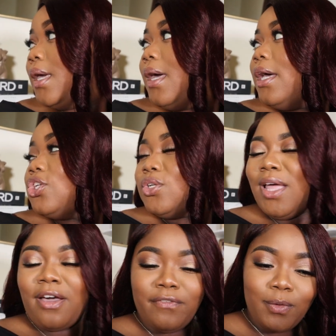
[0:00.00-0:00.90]
extra
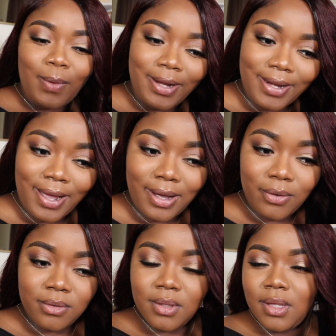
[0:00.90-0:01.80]
like I feel right
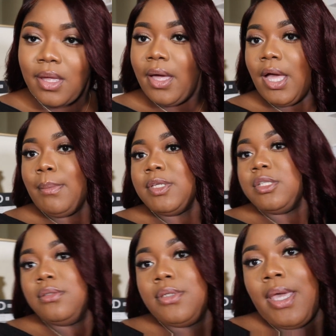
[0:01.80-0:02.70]
now, I
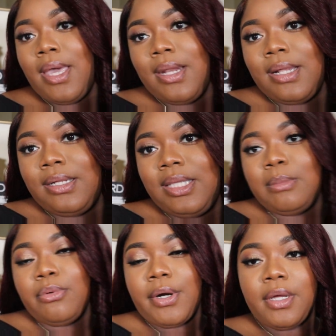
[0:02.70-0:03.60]
must have that
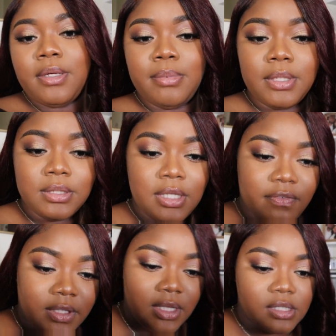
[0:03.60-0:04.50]
Libre. But
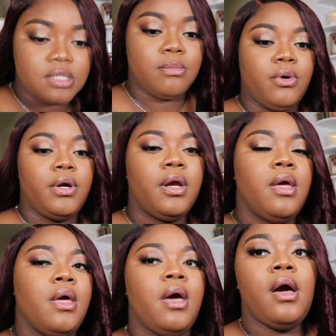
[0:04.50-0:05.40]
definitely getting some more.
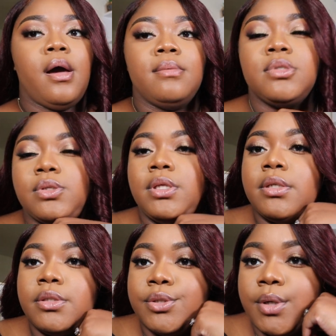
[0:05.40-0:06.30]
Um, so
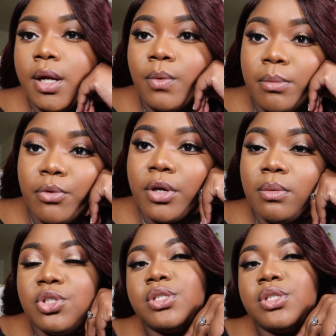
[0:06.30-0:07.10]
yeah, so I don't want to bore y'all with